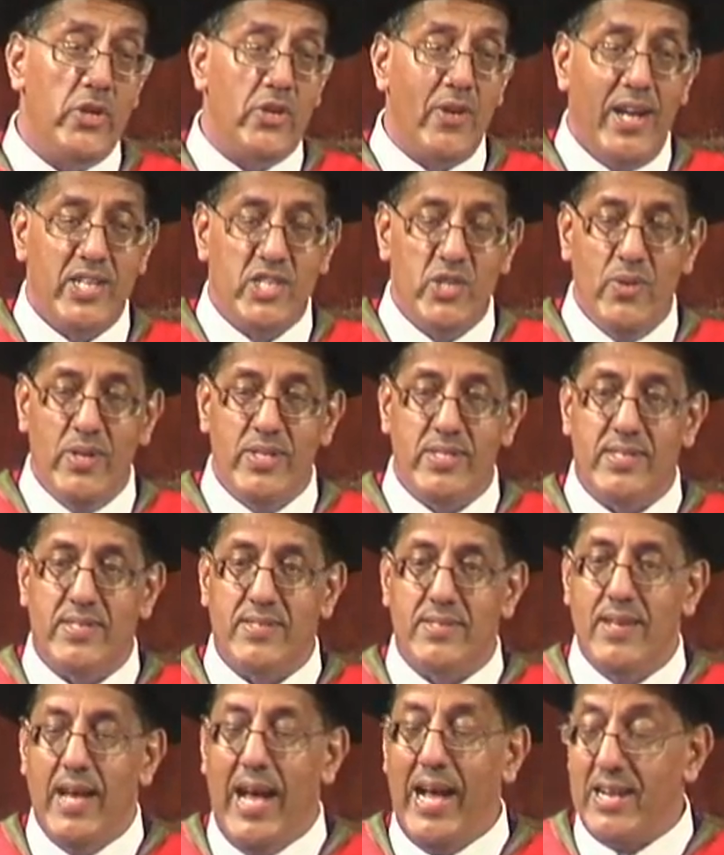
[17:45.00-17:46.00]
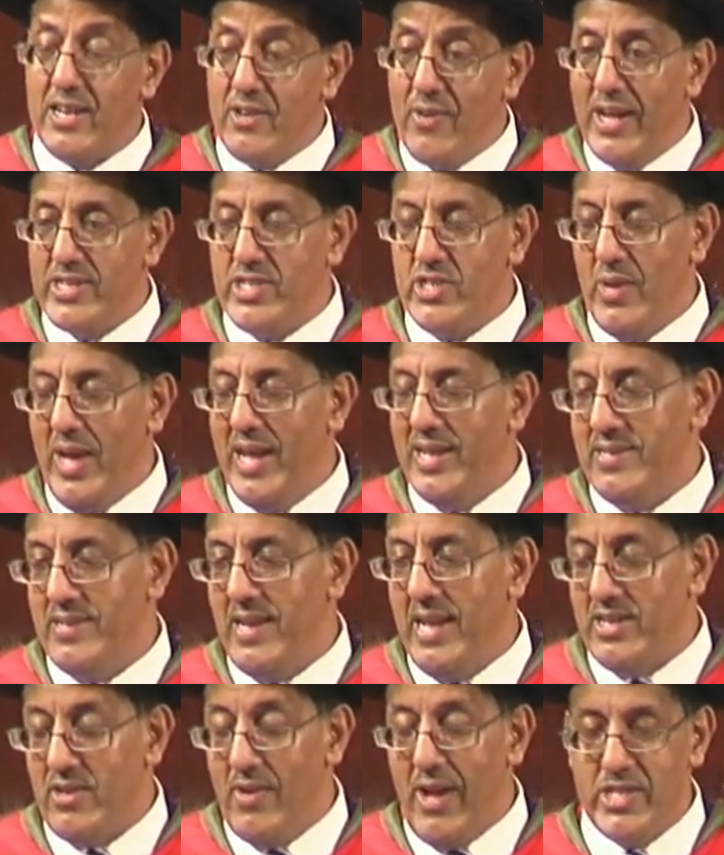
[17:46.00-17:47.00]
to you graduates and, gradu
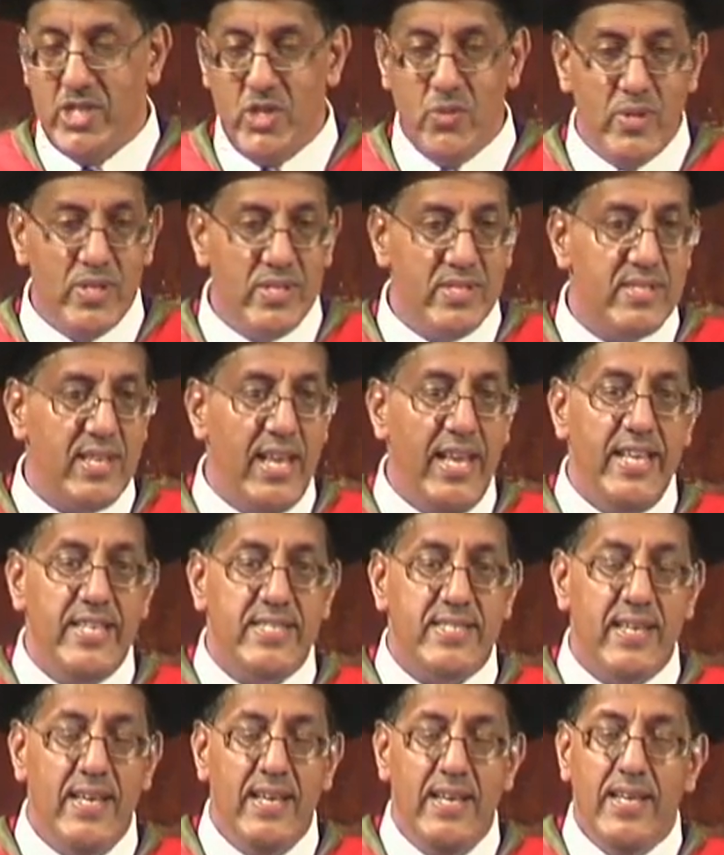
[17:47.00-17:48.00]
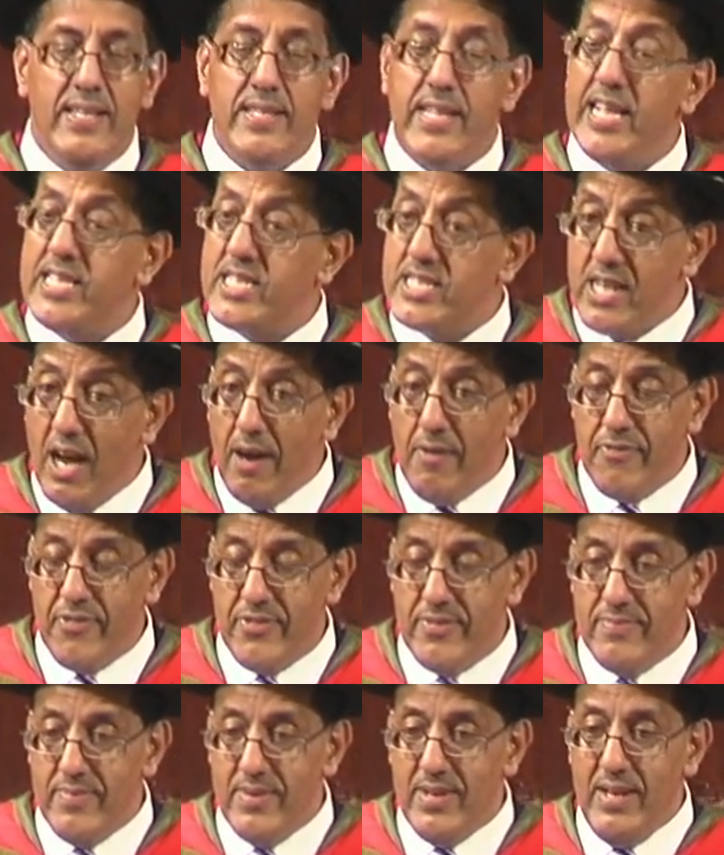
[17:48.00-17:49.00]
and, and graduands is it's
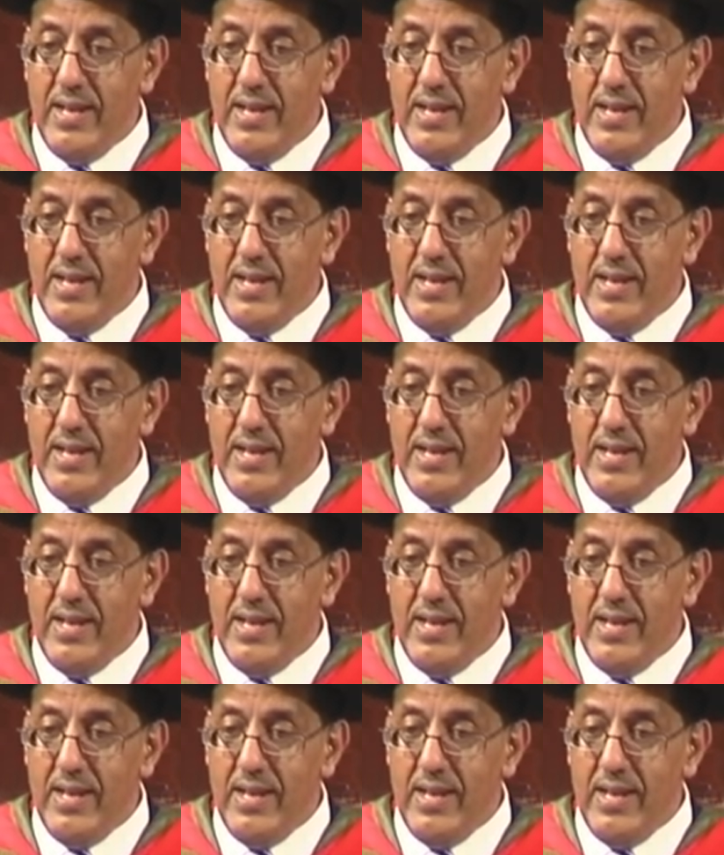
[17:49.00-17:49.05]
tough.